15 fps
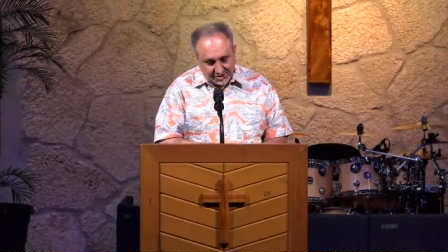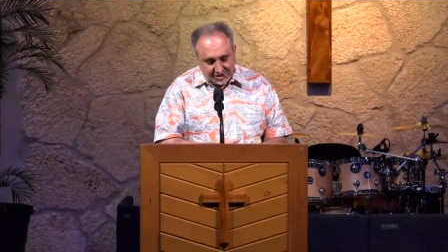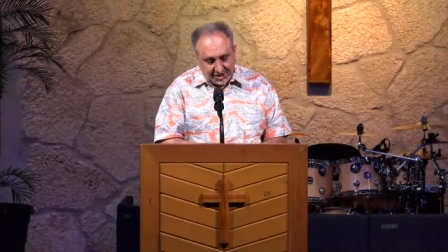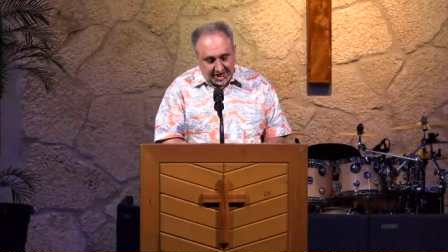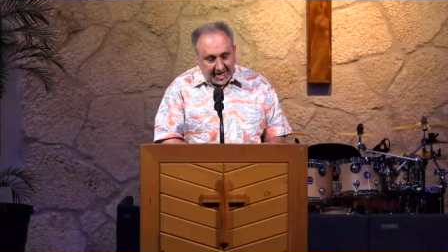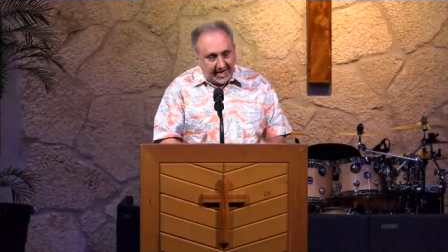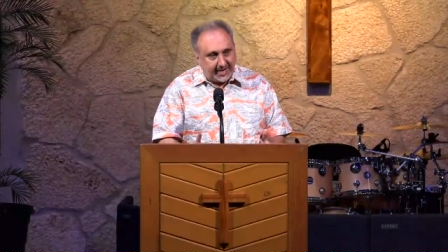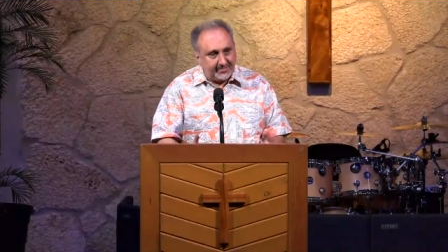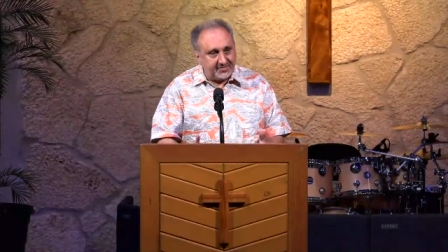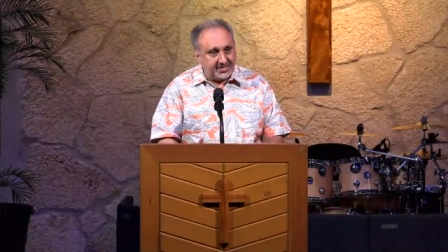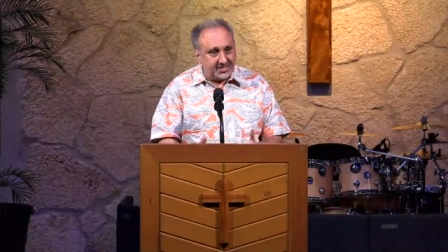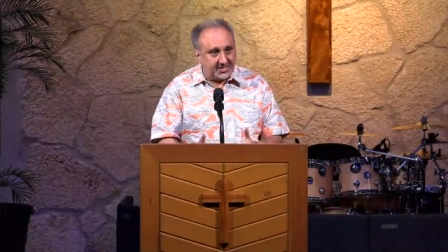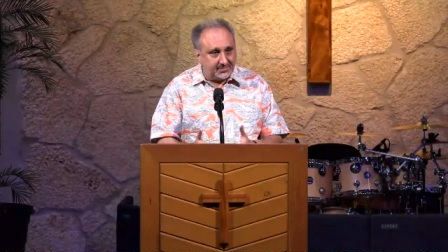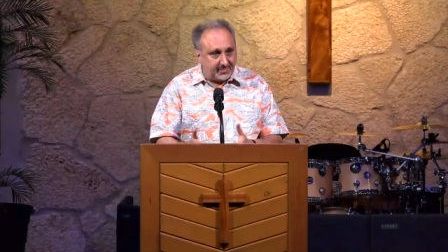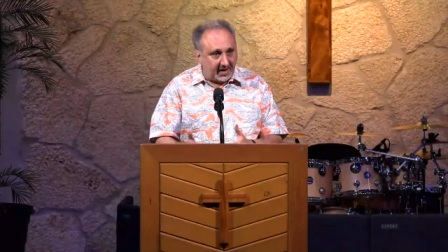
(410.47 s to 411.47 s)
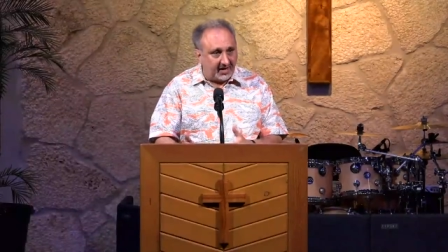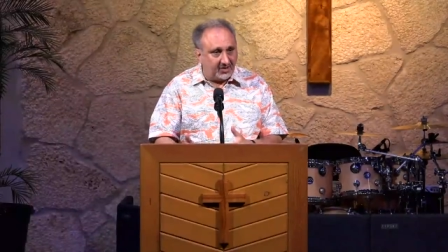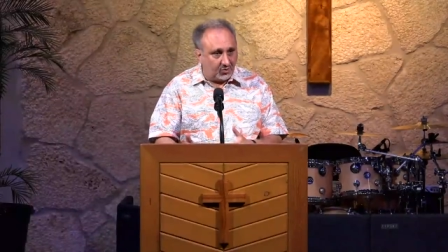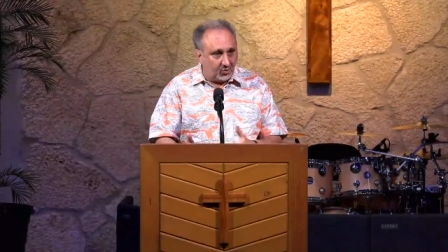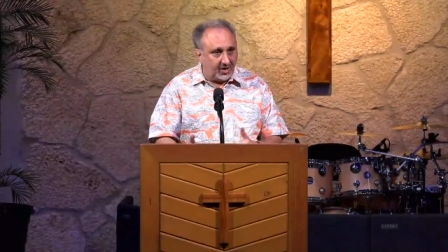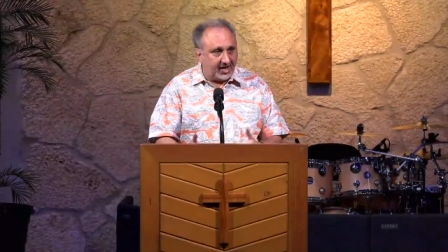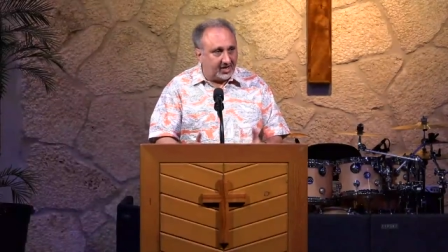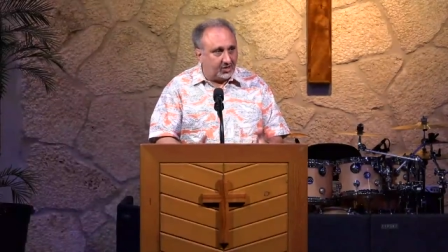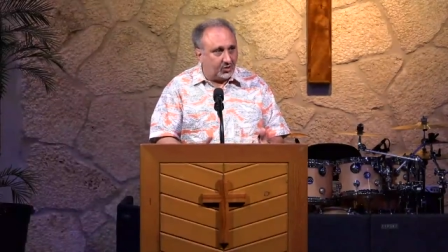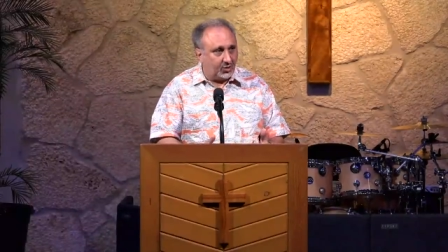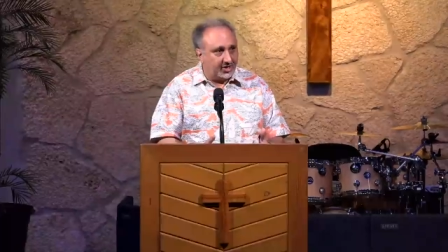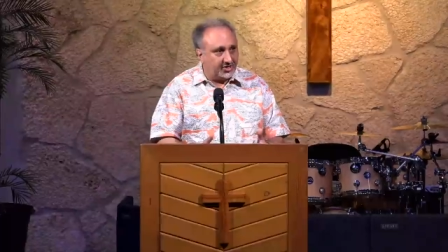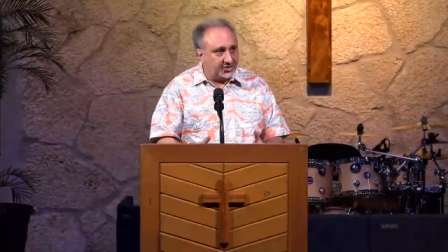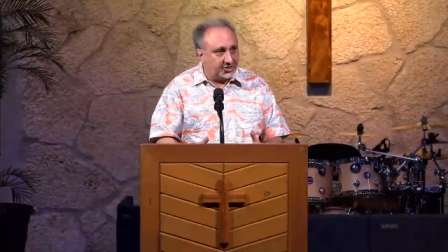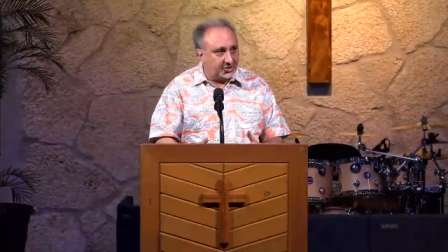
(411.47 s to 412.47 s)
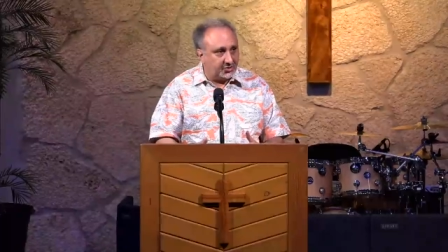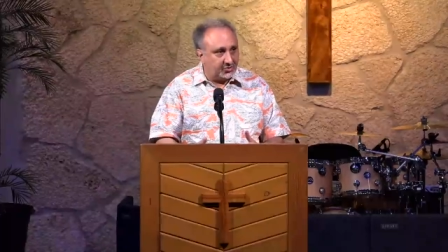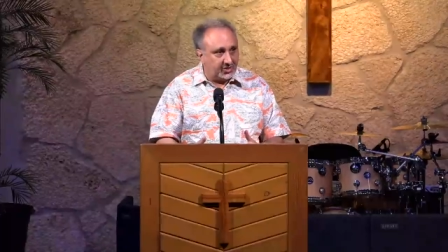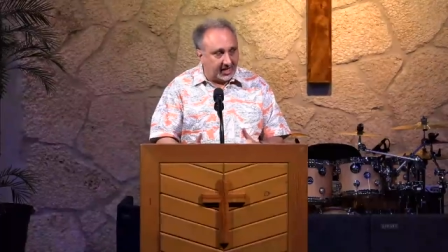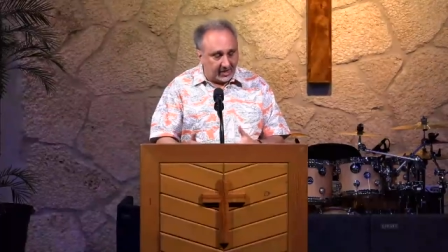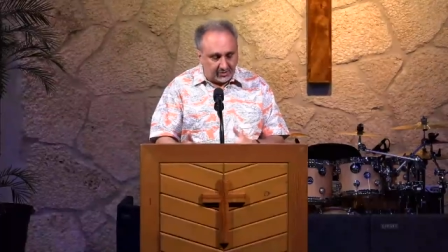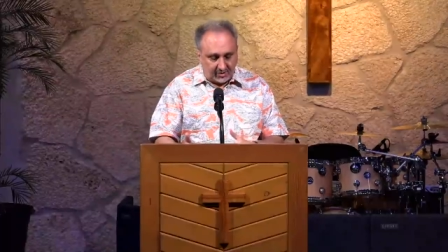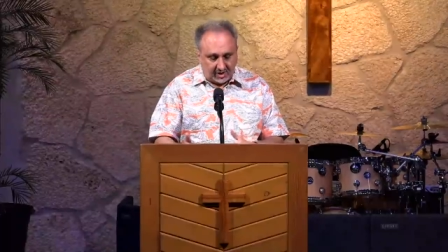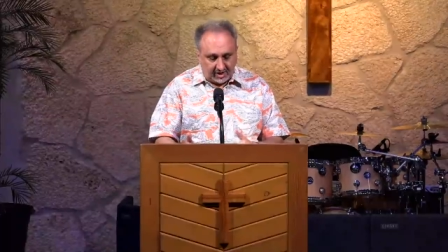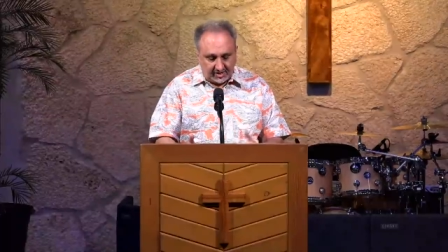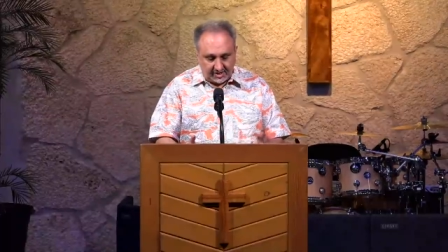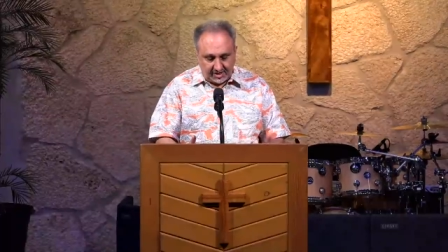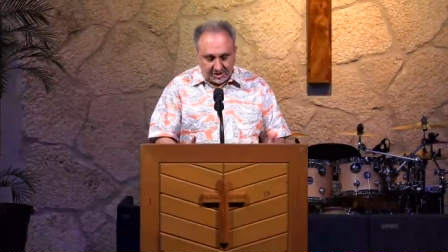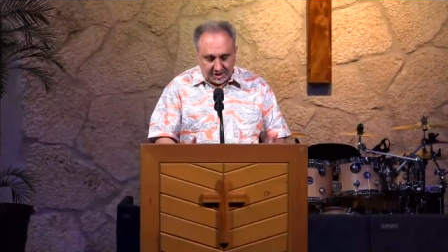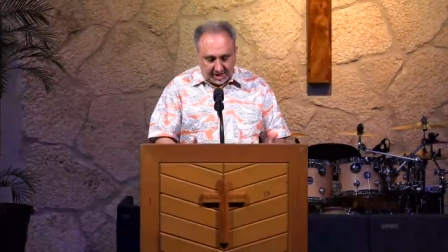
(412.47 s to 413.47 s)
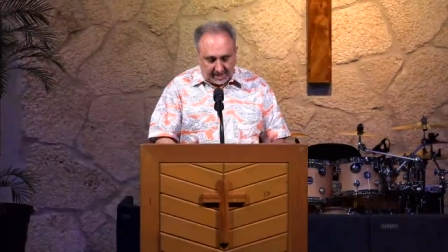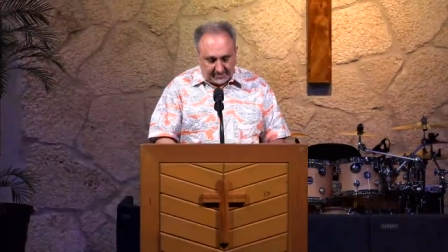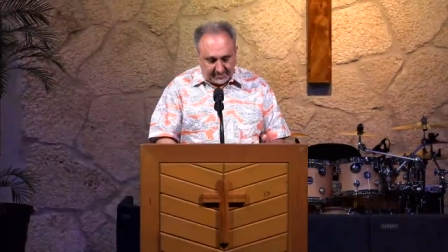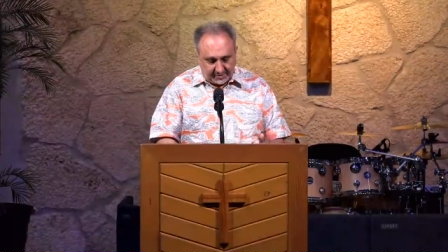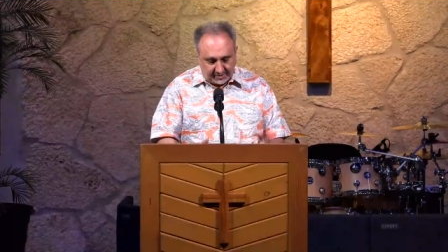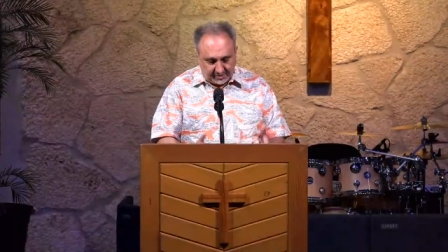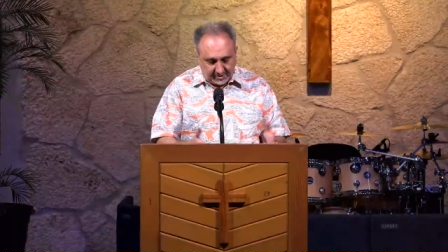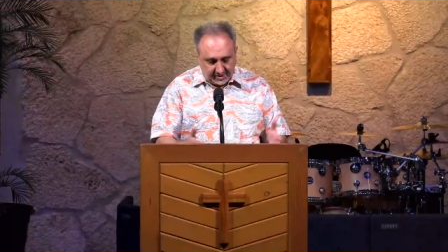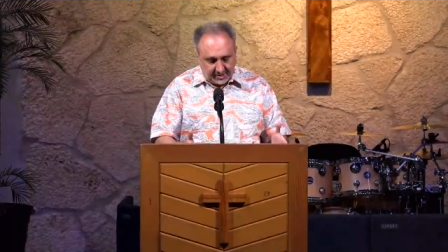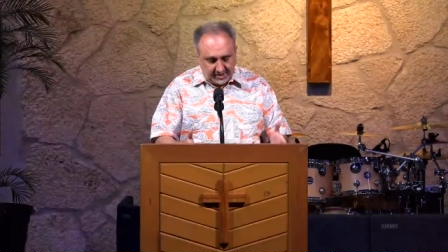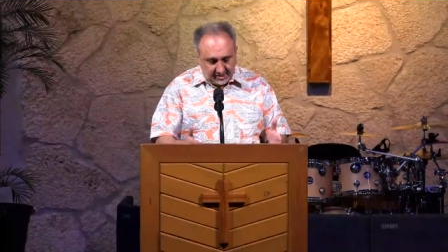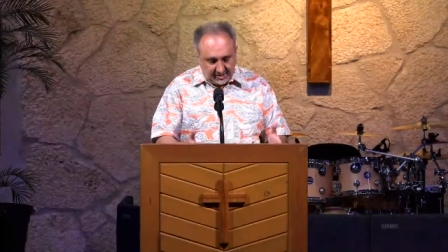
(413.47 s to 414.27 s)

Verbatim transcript: James is, by the way, going to later on in the chapter